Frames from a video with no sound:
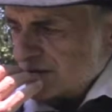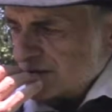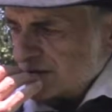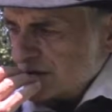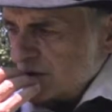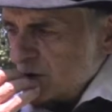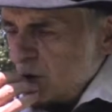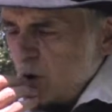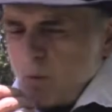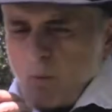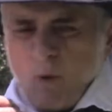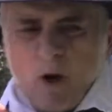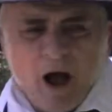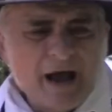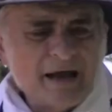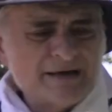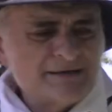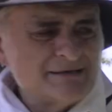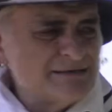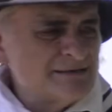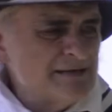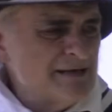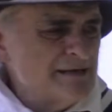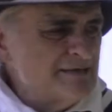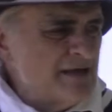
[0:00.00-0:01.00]
Well, why
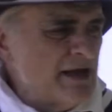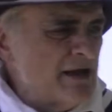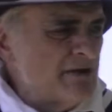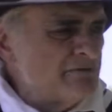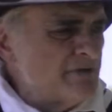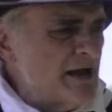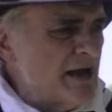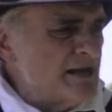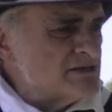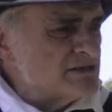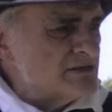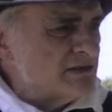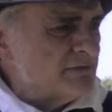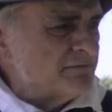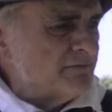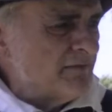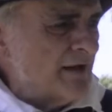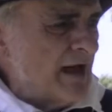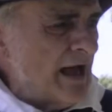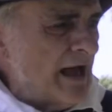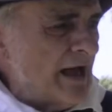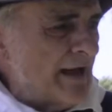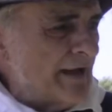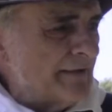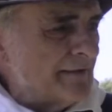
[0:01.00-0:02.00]
did they raise the
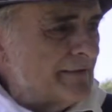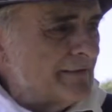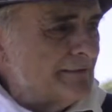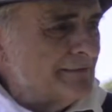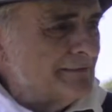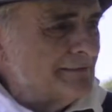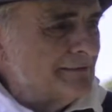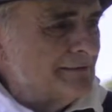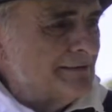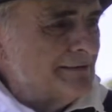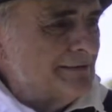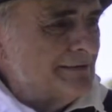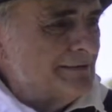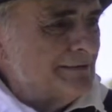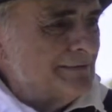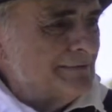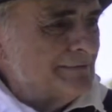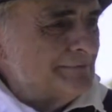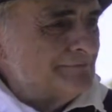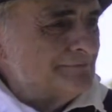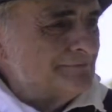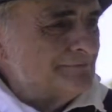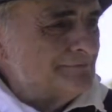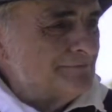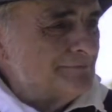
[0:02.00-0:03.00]
flag?
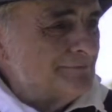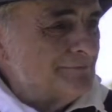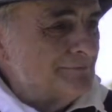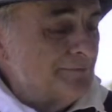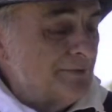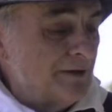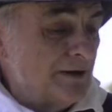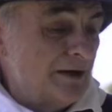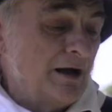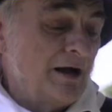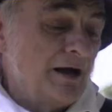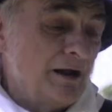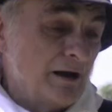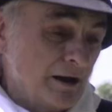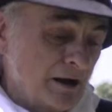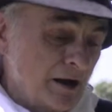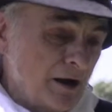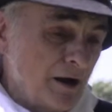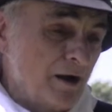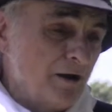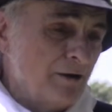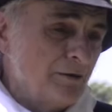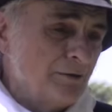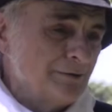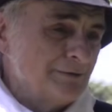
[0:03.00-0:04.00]
Well,
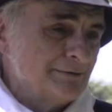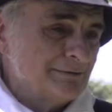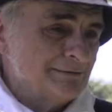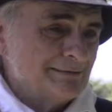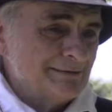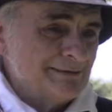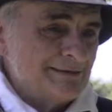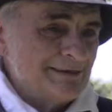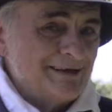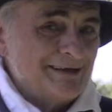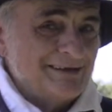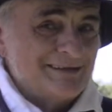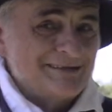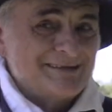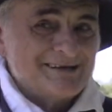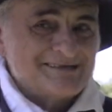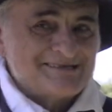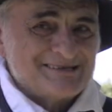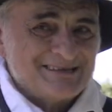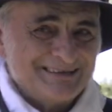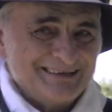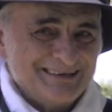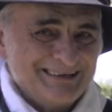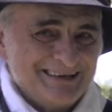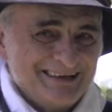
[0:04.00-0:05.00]
hello.
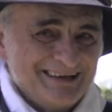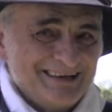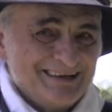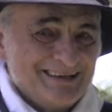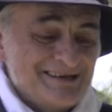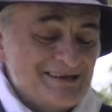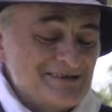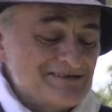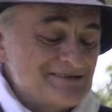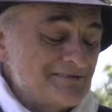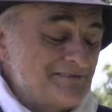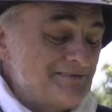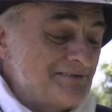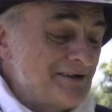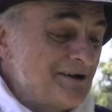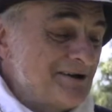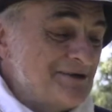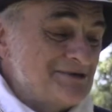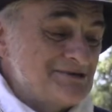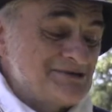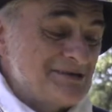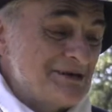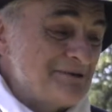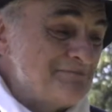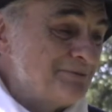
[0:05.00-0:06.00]
There's a very
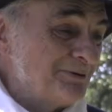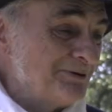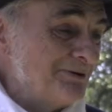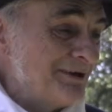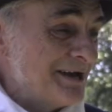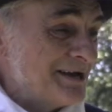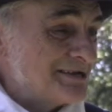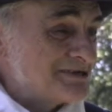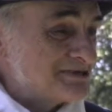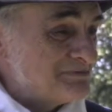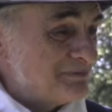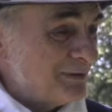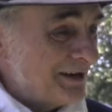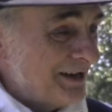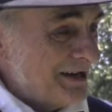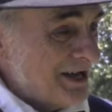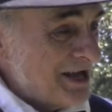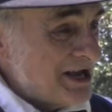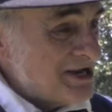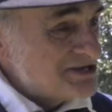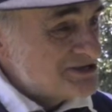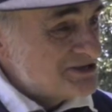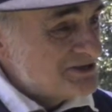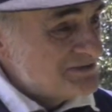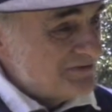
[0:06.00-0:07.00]
simple
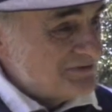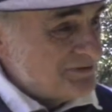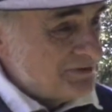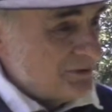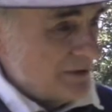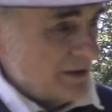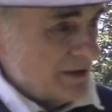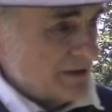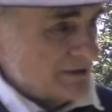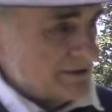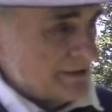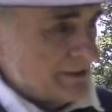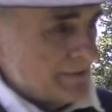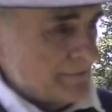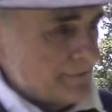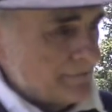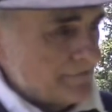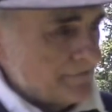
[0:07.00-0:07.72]
explanation for it.